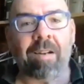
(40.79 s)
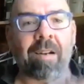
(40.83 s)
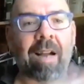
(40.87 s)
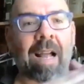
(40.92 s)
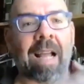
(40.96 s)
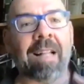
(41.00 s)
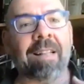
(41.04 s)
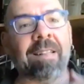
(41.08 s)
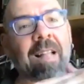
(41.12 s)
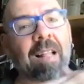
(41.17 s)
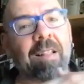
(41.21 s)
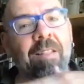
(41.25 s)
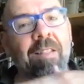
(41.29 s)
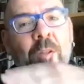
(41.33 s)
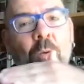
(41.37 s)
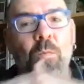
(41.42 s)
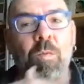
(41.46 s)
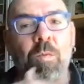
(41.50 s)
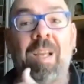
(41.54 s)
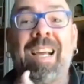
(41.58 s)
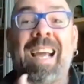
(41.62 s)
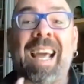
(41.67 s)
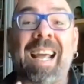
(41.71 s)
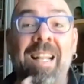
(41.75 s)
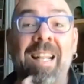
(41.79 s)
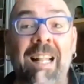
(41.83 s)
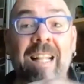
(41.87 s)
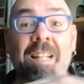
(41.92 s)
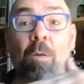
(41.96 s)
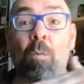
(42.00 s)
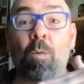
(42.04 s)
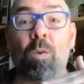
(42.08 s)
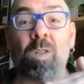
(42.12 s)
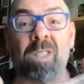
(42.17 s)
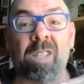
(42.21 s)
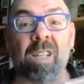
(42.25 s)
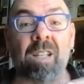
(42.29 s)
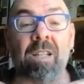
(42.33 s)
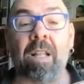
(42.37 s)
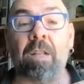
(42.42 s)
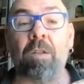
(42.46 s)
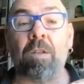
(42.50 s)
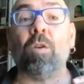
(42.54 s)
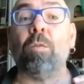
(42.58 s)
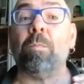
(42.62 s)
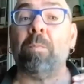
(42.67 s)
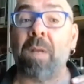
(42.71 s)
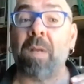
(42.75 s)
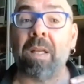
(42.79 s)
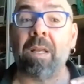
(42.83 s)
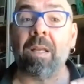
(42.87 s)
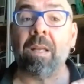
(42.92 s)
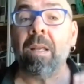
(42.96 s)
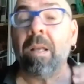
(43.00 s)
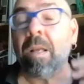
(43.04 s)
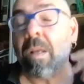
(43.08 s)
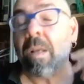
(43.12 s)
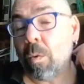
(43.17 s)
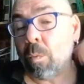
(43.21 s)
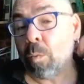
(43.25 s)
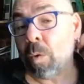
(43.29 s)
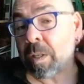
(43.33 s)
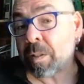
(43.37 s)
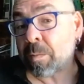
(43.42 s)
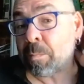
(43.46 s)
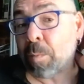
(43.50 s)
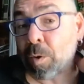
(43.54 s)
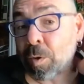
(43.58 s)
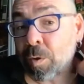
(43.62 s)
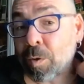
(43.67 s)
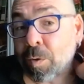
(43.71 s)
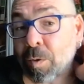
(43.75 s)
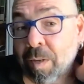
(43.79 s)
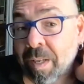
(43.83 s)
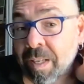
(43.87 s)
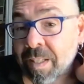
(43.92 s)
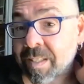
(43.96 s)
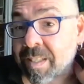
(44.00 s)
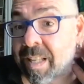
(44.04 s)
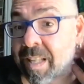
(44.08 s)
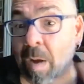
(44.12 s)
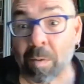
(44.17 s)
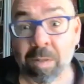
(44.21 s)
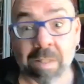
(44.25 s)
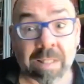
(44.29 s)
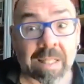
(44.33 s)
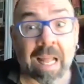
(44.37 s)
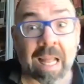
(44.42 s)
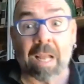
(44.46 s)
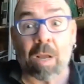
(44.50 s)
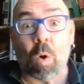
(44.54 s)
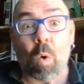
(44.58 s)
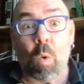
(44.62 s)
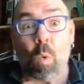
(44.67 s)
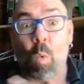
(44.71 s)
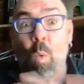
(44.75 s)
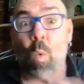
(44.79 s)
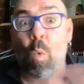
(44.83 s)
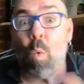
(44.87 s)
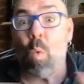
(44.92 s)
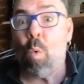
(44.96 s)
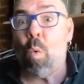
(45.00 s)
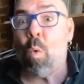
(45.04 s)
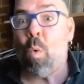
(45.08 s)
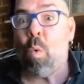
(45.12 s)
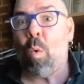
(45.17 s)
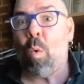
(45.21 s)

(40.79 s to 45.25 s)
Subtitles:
and the kind of like the worst thing that you could be was Portuguese. That was like, oh,